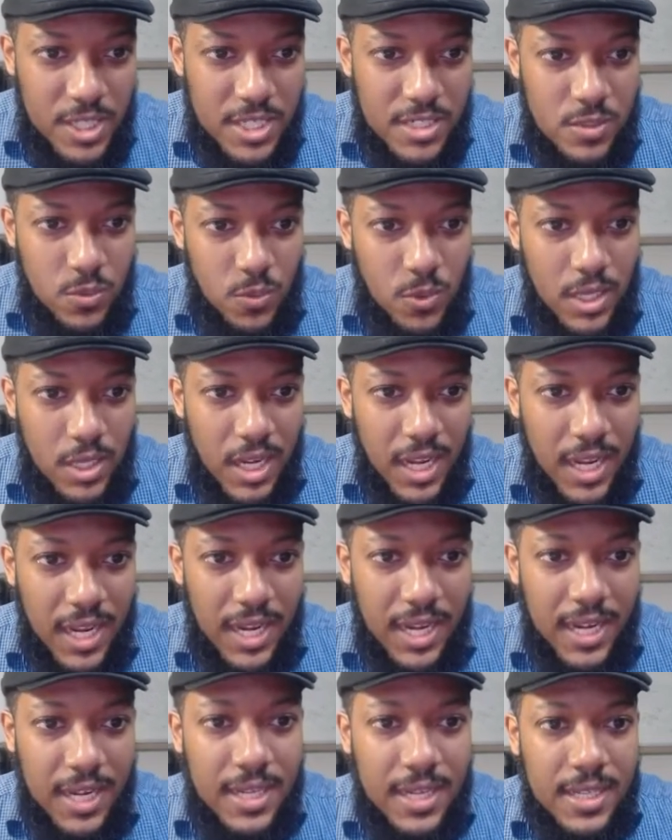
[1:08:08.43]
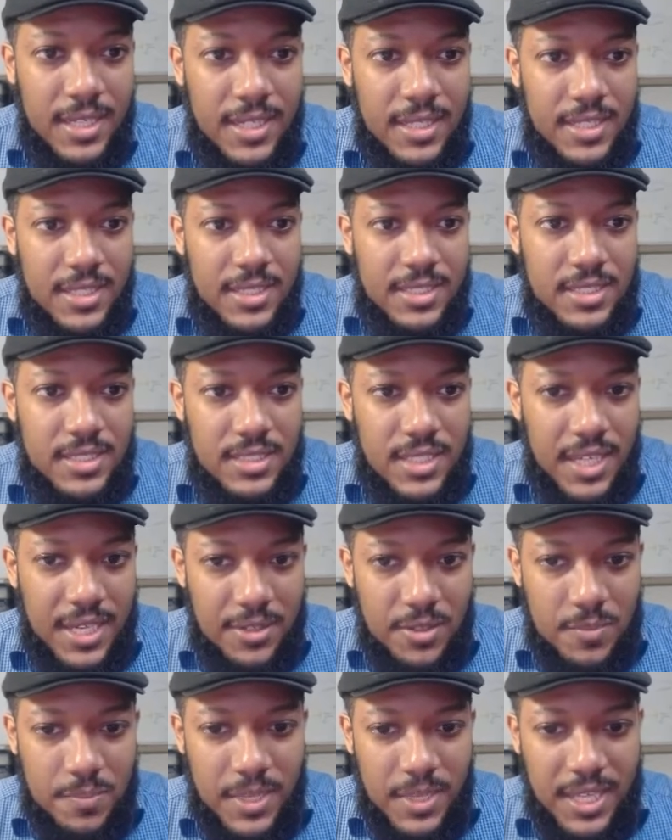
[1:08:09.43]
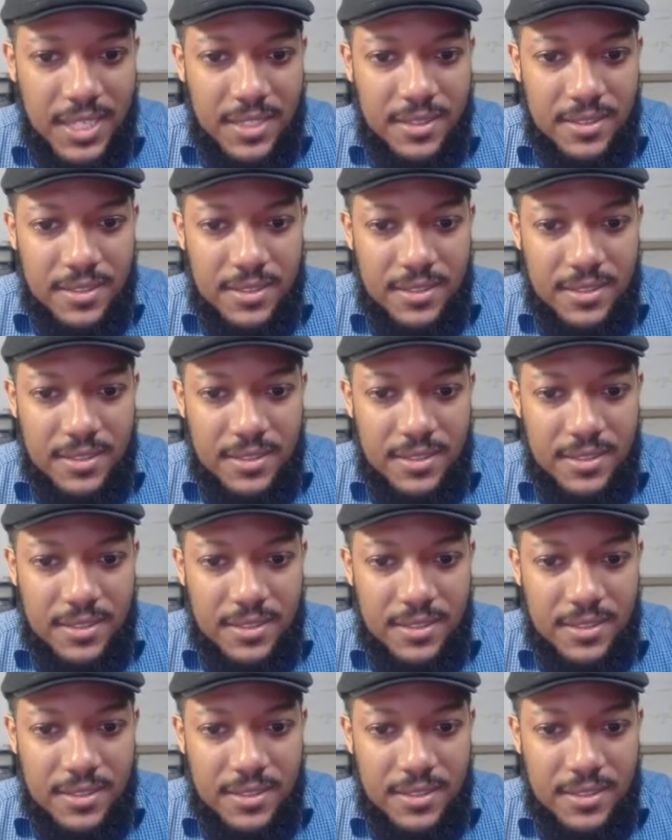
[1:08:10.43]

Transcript: just want a standard bed,